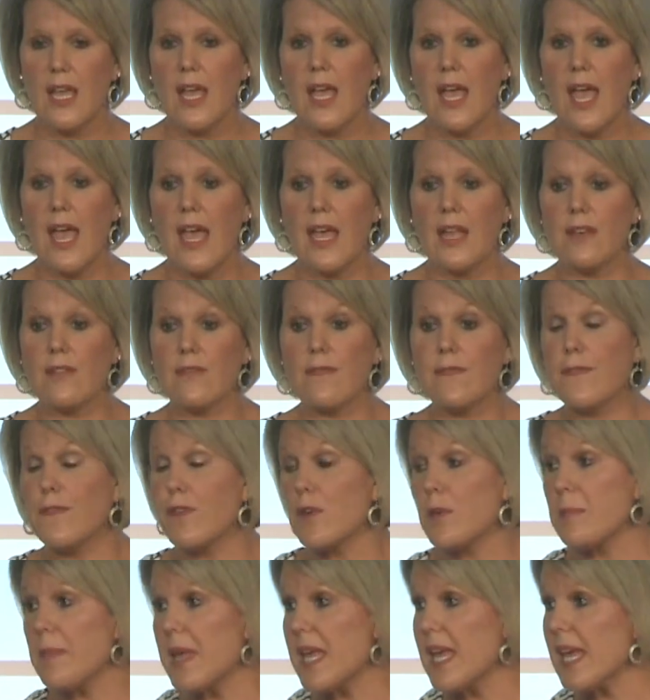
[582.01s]
And
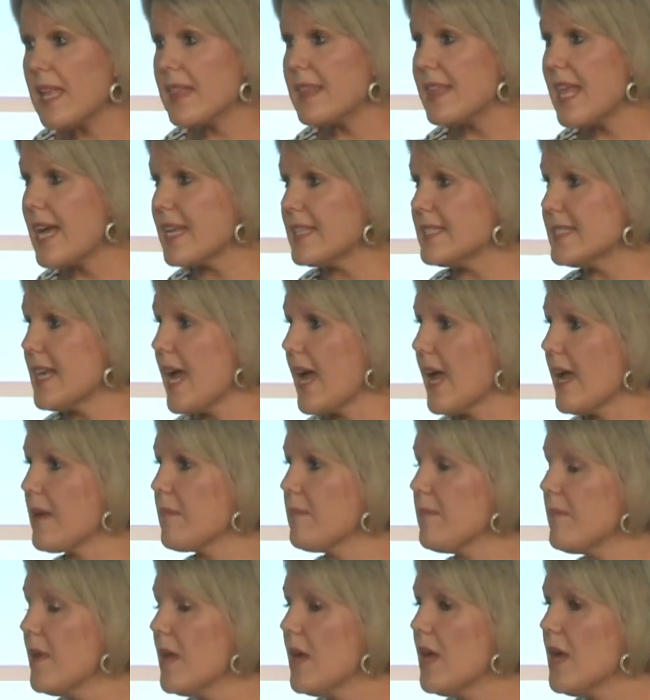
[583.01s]
for me at that time,
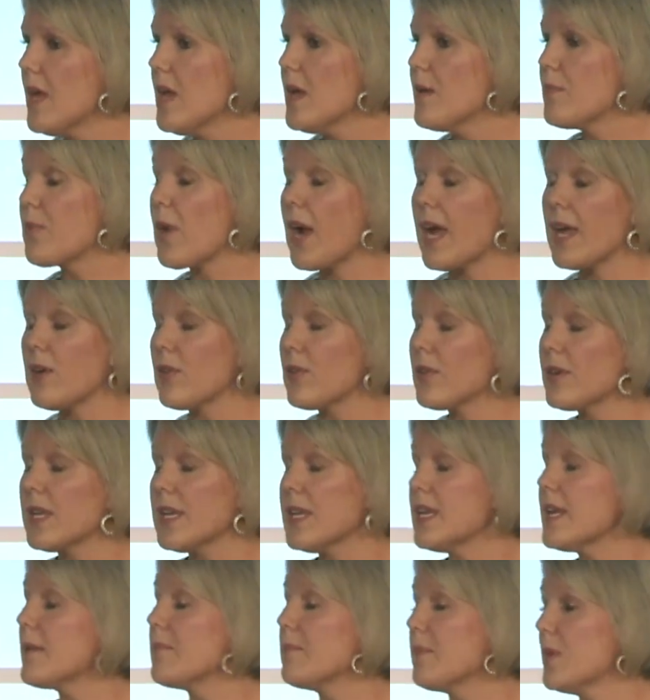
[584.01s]
priority
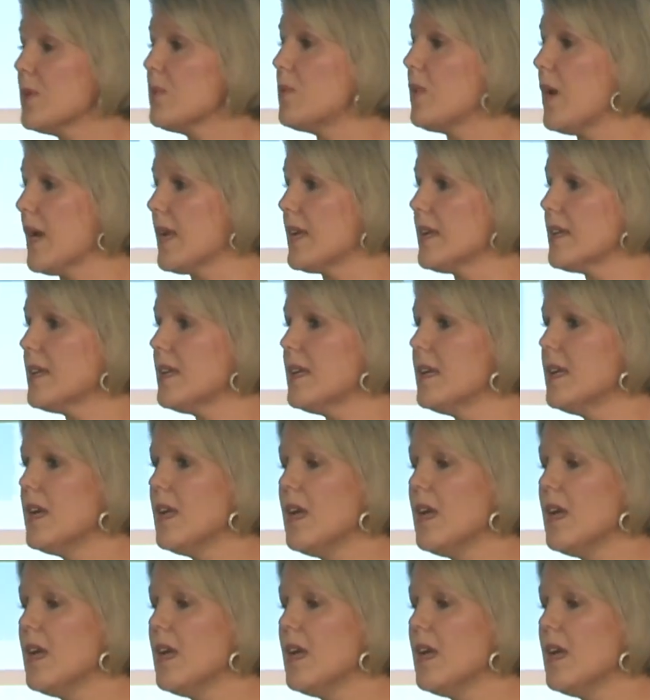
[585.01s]
number 1